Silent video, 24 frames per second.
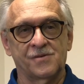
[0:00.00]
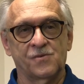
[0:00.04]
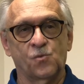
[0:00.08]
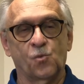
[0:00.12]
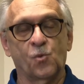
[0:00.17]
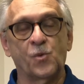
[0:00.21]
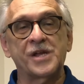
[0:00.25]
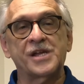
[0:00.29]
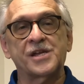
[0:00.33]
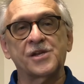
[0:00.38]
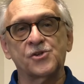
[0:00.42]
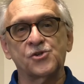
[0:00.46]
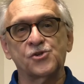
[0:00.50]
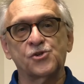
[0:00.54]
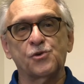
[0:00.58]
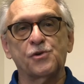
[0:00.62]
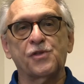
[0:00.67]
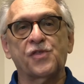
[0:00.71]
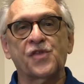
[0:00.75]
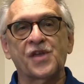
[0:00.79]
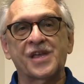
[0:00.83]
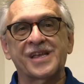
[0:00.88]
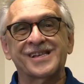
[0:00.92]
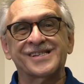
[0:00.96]
We can do
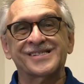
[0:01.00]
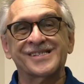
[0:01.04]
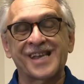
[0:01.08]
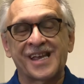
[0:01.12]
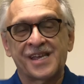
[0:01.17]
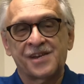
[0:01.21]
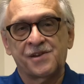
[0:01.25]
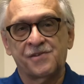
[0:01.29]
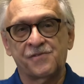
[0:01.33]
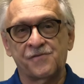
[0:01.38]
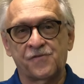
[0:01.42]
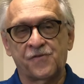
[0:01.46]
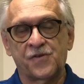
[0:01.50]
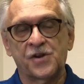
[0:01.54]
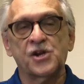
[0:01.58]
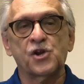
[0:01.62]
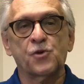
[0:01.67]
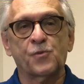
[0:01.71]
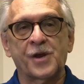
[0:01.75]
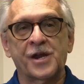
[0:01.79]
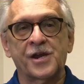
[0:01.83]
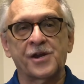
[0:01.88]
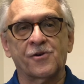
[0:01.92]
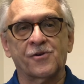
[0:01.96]
things and
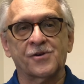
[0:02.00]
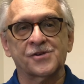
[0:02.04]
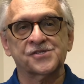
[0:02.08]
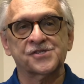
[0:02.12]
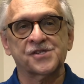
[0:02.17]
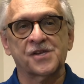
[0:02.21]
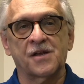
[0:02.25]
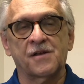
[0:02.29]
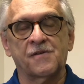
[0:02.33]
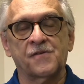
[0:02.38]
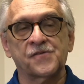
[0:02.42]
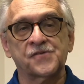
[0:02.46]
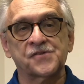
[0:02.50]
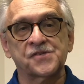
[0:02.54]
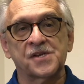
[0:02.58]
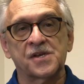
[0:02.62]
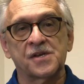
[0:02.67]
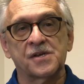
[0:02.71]
invigorate ourselves